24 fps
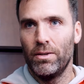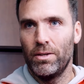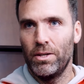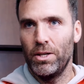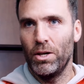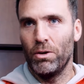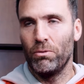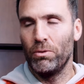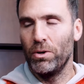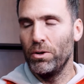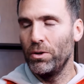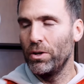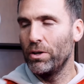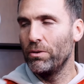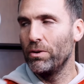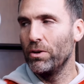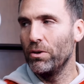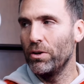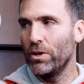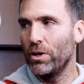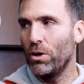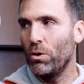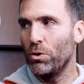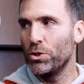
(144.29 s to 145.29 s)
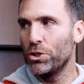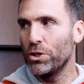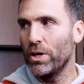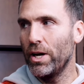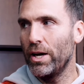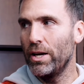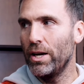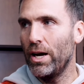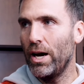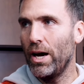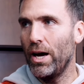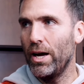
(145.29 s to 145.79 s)
you know, really, really hold your
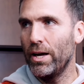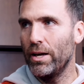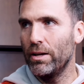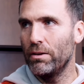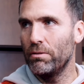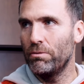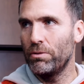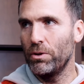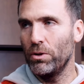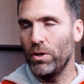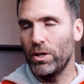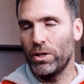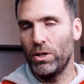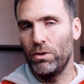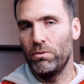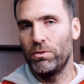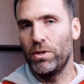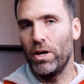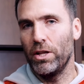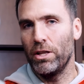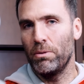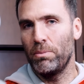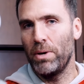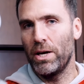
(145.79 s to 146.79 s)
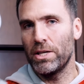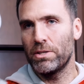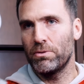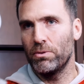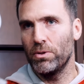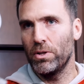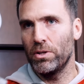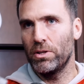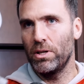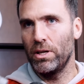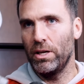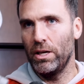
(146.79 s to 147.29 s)
head high and feel like you've done the best for
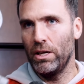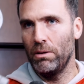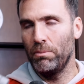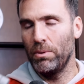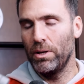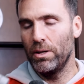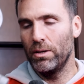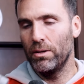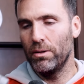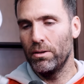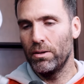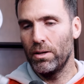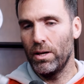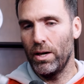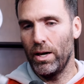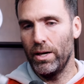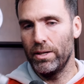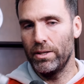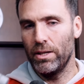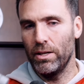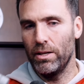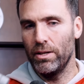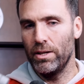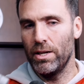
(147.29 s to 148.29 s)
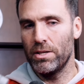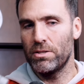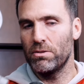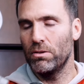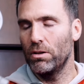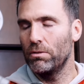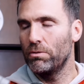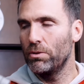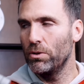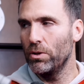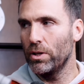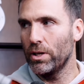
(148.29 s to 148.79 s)
the team, and I didn't
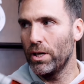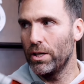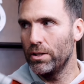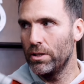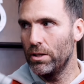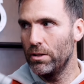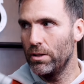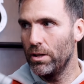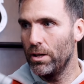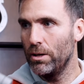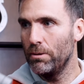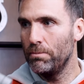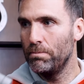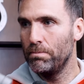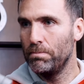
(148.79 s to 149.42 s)
necessarily feel like I did that.